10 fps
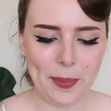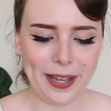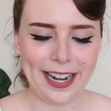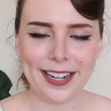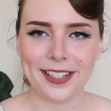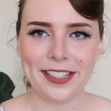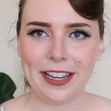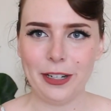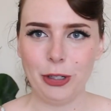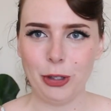but I
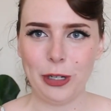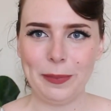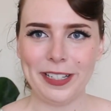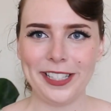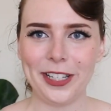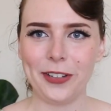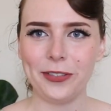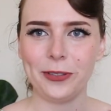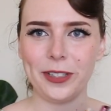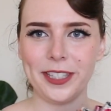decided to treat
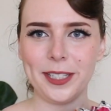myself with